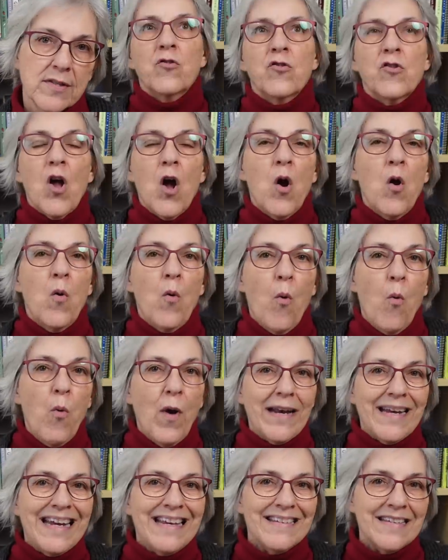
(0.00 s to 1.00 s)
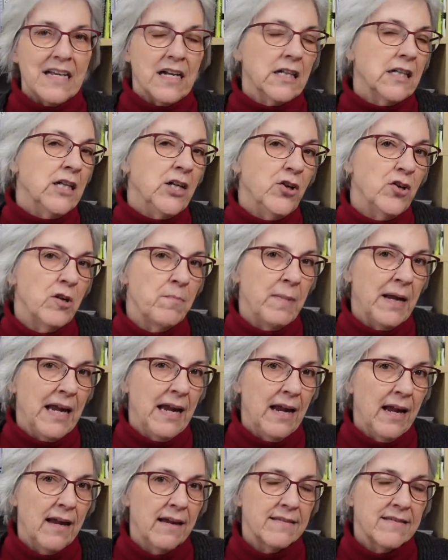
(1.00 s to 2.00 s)
So what isn't clear to
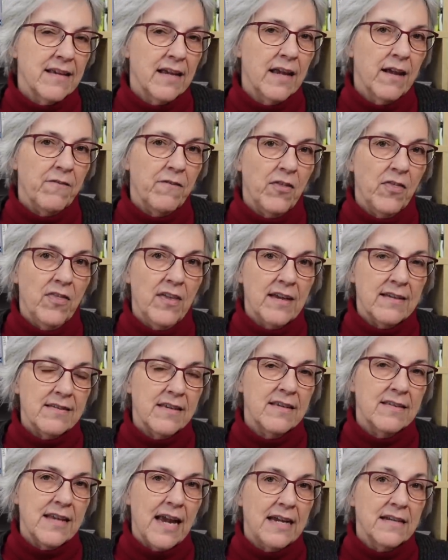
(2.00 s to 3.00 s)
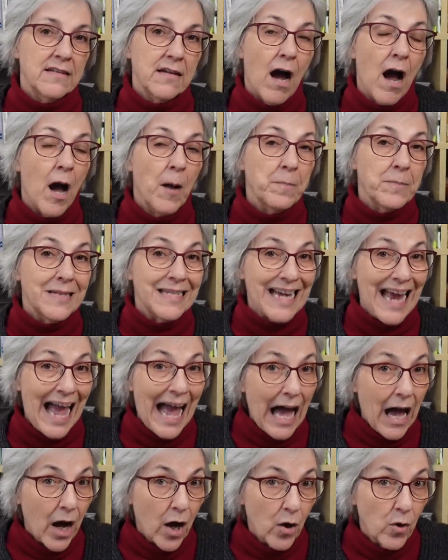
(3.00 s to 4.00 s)
me is if this is a
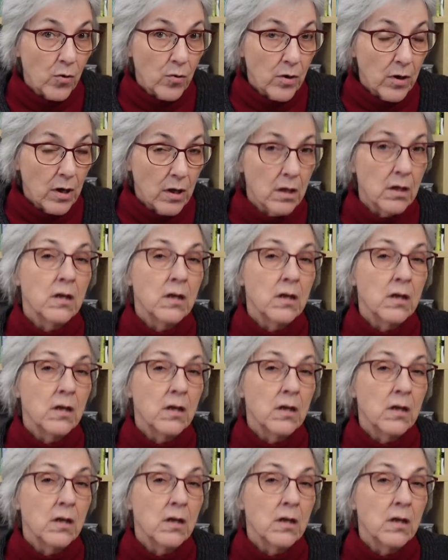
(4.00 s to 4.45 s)
top-down